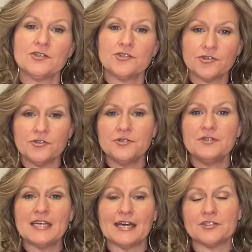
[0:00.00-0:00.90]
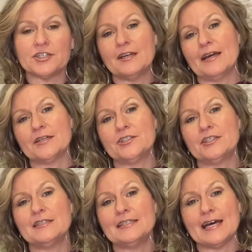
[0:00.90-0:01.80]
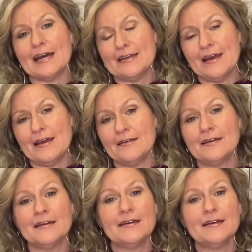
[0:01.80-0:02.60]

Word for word: True-connection.net.